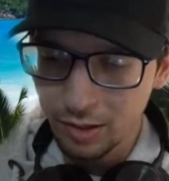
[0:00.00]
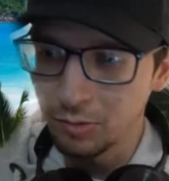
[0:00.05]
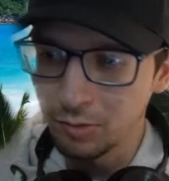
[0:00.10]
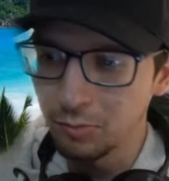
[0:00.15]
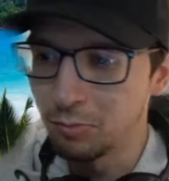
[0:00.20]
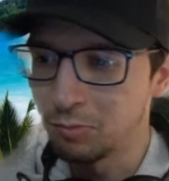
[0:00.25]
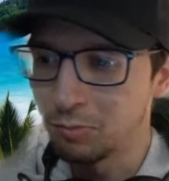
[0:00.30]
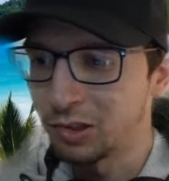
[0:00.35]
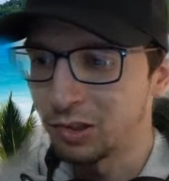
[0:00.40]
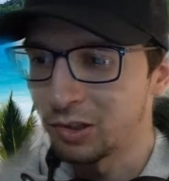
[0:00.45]

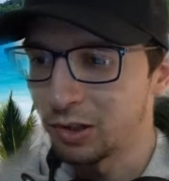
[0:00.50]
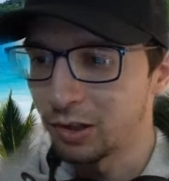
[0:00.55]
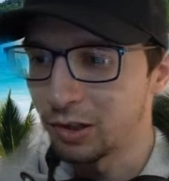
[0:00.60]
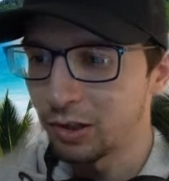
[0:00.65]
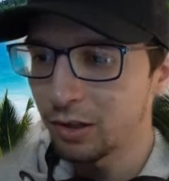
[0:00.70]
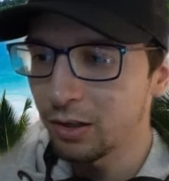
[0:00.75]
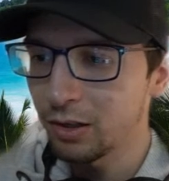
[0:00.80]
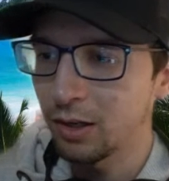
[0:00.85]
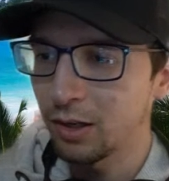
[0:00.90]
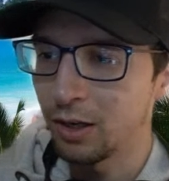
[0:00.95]
blur
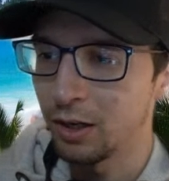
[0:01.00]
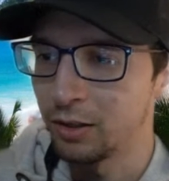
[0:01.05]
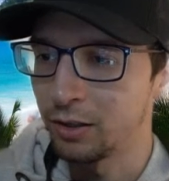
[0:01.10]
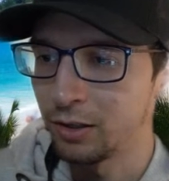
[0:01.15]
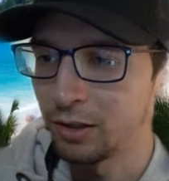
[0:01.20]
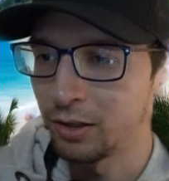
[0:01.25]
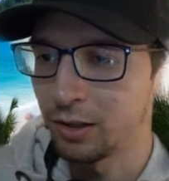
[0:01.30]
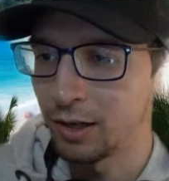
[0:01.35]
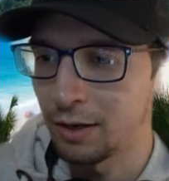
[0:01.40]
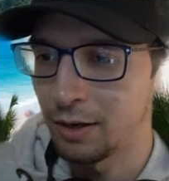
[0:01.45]
under
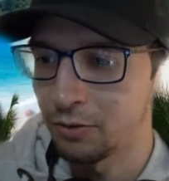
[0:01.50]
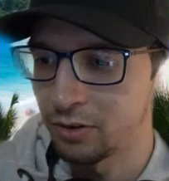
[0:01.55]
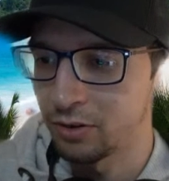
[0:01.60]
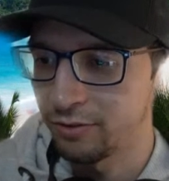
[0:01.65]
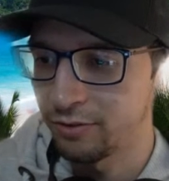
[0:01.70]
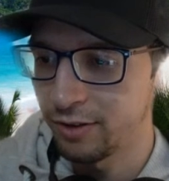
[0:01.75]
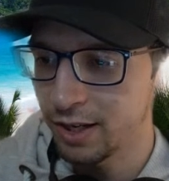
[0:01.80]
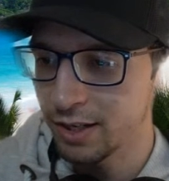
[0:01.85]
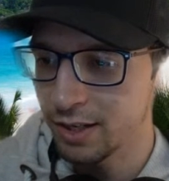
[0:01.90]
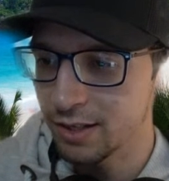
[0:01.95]
our
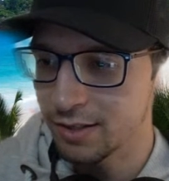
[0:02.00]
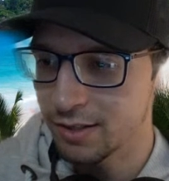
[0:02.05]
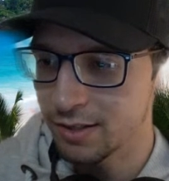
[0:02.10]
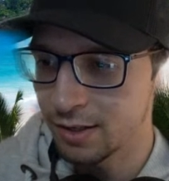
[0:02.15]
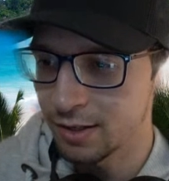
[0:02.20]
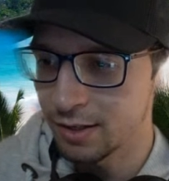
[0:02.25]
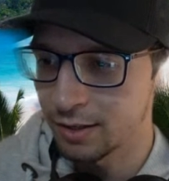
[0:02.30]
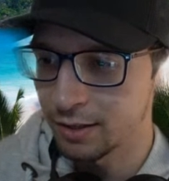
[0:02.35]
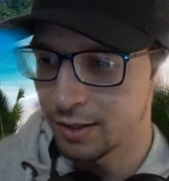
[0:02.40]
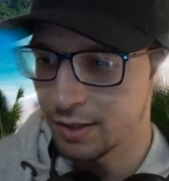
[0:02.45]
effects, and
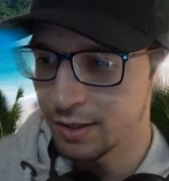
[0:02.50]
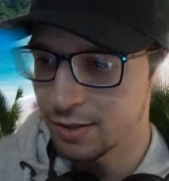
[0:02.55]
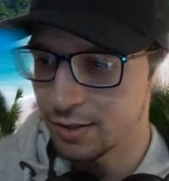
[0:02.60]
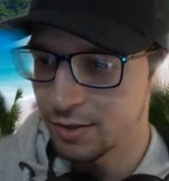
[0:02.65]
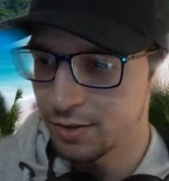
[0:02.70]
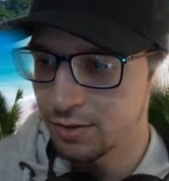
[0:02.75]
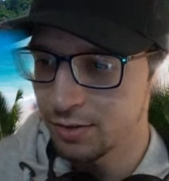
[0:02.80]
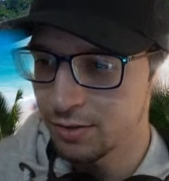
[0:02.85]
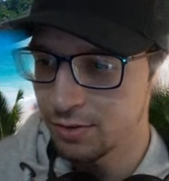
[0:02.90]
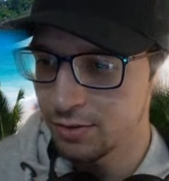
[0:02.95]
let's
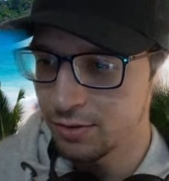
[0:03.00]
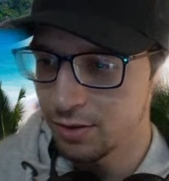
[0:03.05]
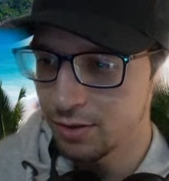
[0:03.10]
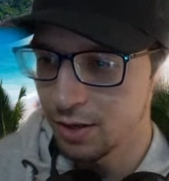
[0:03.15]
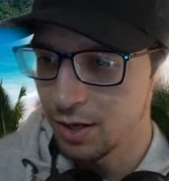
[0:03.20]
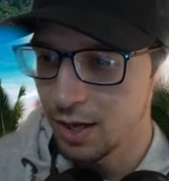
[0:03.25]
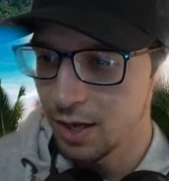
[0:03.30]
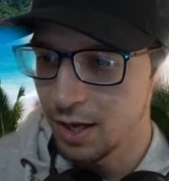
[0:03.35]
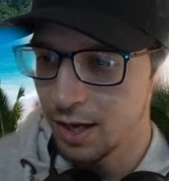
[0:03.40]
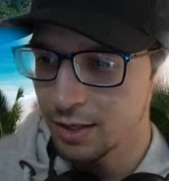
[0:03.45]
do,
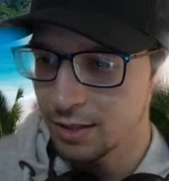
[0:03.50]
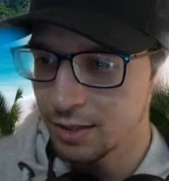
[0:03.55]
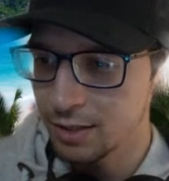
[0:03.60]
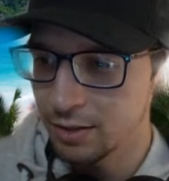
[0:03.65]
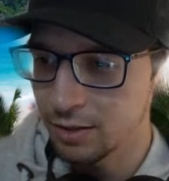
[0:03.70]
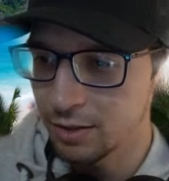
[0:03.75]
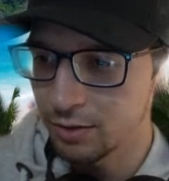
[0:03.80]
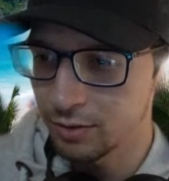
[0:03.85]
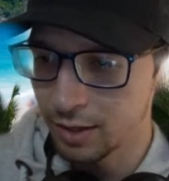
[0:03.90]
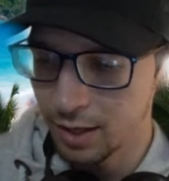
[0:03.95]
actually no,
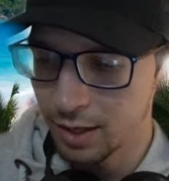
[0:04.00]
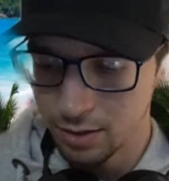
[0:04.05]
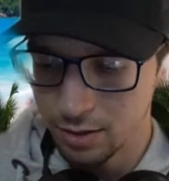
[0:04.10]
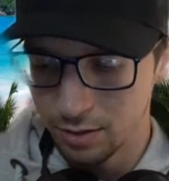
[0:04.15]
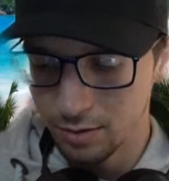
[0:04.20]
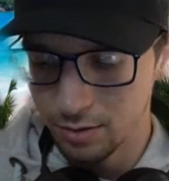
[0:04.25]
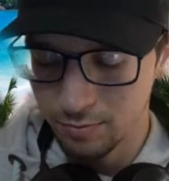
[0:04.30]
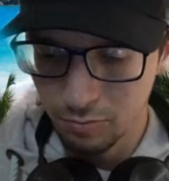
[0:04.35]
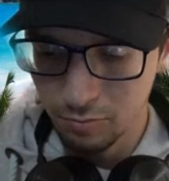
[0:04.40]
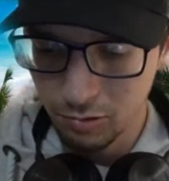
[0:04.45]
not
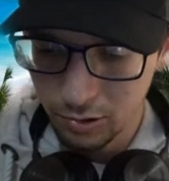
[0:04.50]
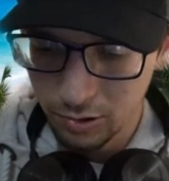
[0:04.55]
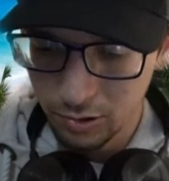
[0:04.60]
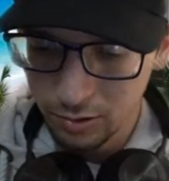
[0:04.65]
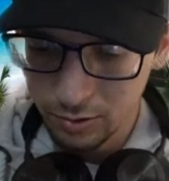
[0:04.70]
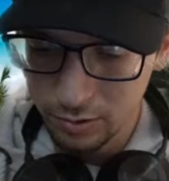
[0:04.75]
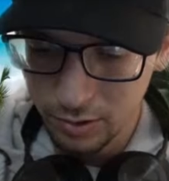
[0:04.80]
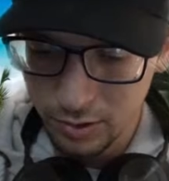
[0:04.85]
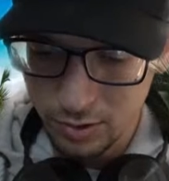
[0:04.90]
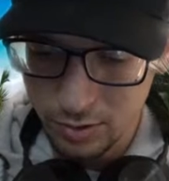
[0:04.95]
blur,
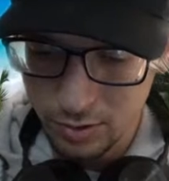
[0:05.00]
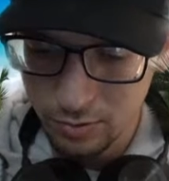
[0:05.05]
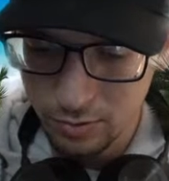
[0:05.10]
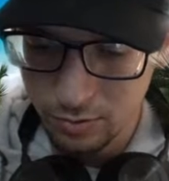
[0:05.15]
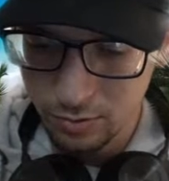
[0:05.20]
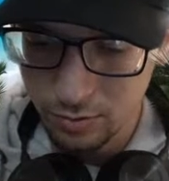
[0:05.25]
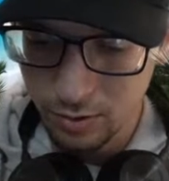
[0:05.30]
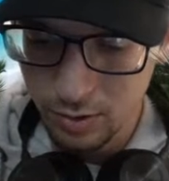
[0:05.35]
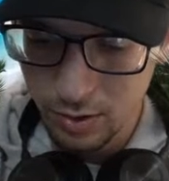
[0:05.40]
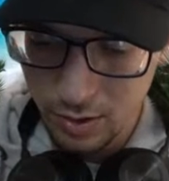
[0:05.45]
let's do
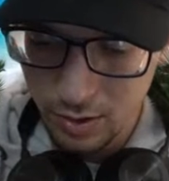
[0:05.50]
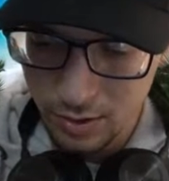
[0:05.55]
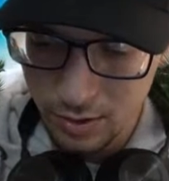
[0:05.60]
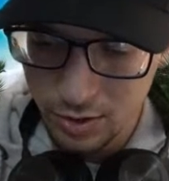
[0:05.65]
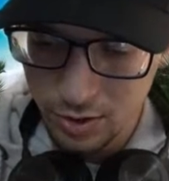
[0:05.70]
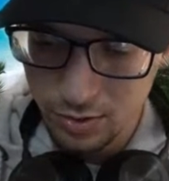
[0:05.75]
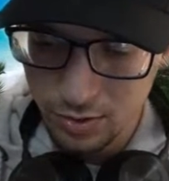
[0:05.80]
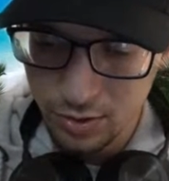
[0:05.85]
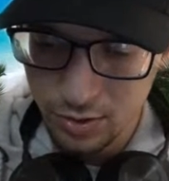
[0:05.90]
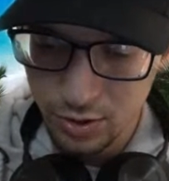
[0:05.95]

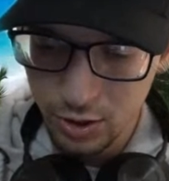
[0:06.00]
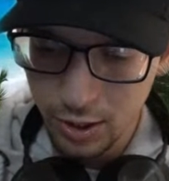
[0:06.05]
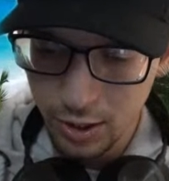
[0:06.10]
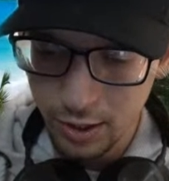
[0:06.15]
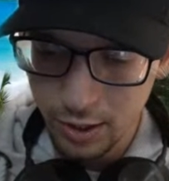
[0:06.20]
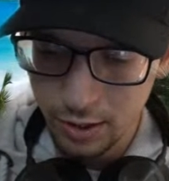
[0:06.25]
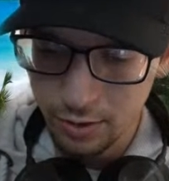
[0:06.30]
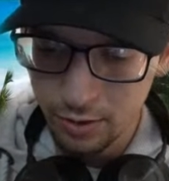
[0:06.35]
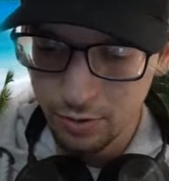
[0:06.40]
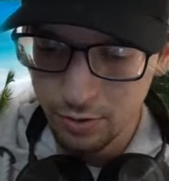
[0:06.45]

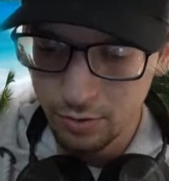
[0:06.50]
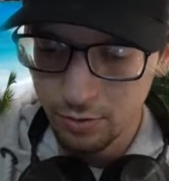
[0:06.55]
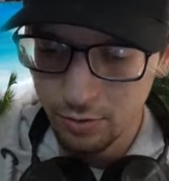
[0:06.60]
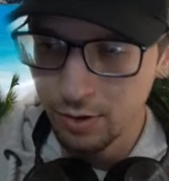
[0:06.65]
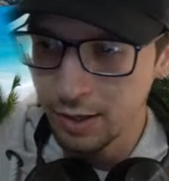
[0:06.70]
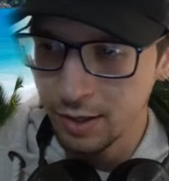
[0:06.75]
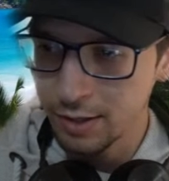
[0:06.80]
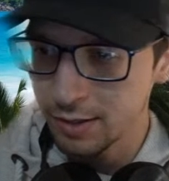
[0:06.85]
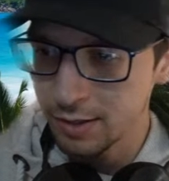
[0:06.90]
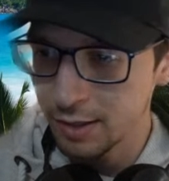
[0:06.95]

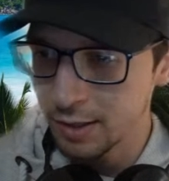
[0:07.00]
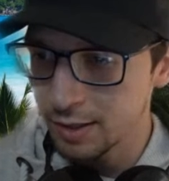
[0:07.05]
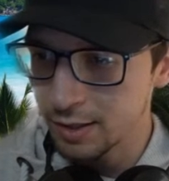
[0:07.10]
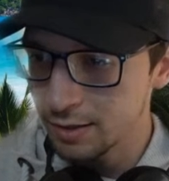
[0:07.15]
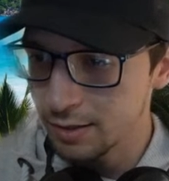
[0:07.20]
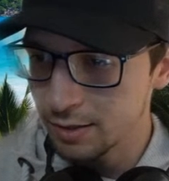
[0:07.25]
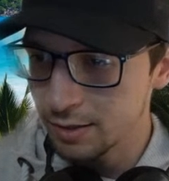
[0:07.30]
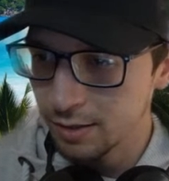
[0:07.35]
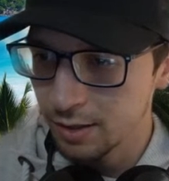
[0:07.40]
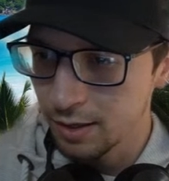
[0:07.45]

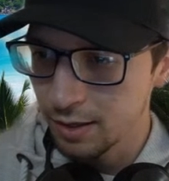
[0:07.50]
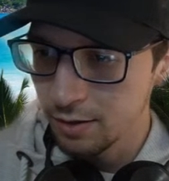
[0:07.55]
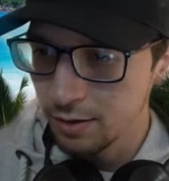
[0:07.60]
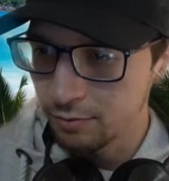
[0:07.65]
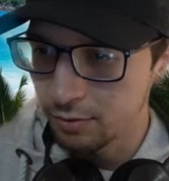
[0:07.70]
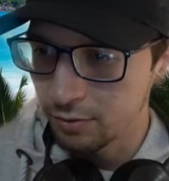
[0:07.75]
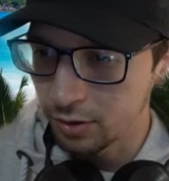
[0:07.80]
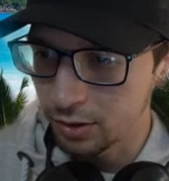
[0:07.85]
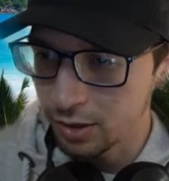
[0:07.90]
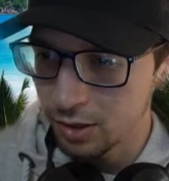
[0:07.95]
GAUSS for
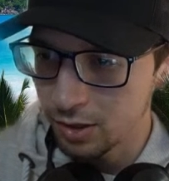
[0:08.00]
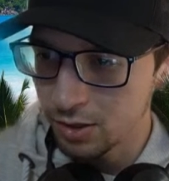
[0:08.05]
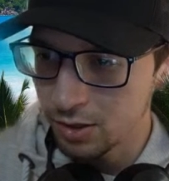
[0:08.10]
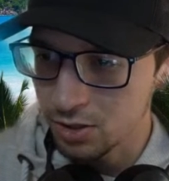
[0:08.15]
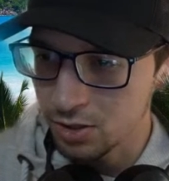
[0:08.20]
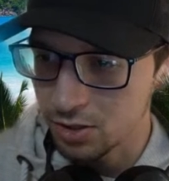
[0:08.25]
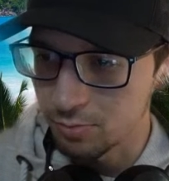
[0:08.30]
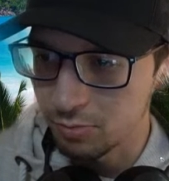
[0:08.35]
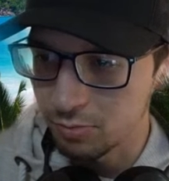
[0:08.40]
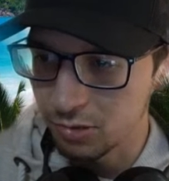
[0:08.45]
Gaussian
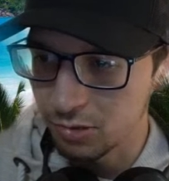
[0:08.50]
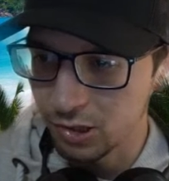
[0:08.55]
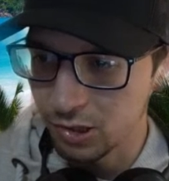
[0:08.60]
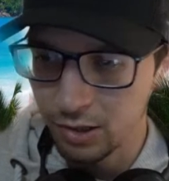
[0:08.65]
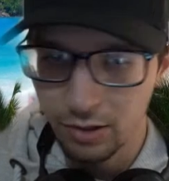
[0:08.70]
blur.